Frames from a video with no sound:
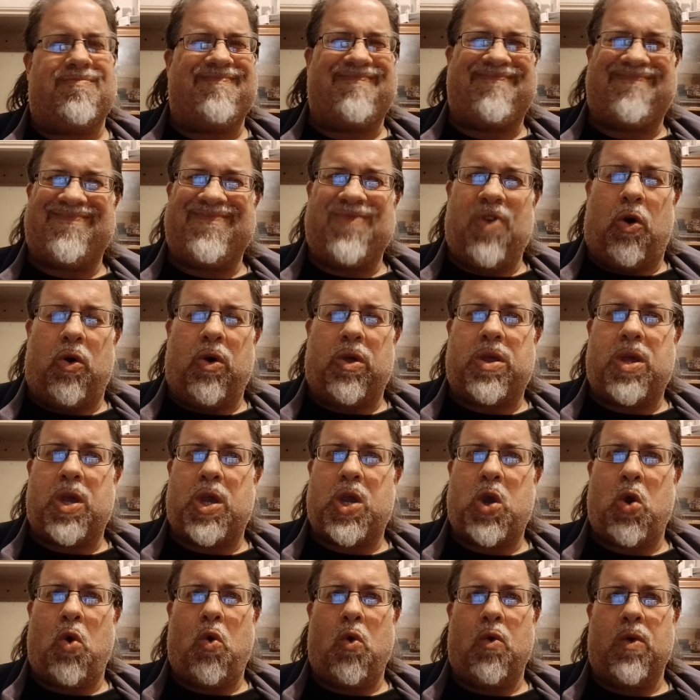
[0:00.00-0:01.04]
Not so
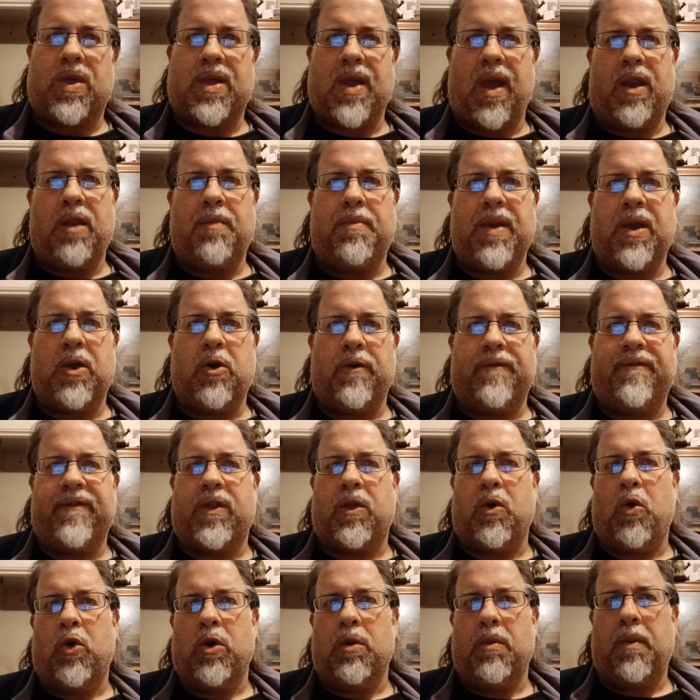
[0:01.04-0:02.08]
sure it's going to be good for
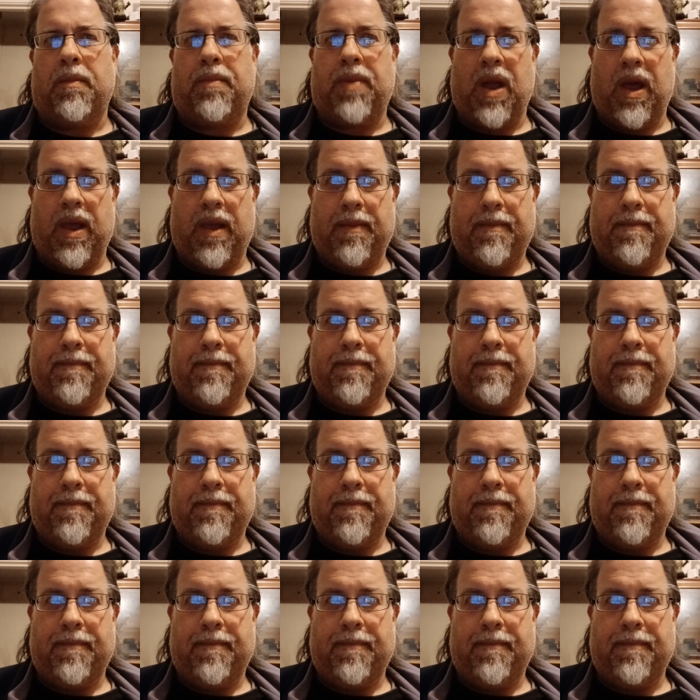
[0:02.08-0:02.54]
tournament play,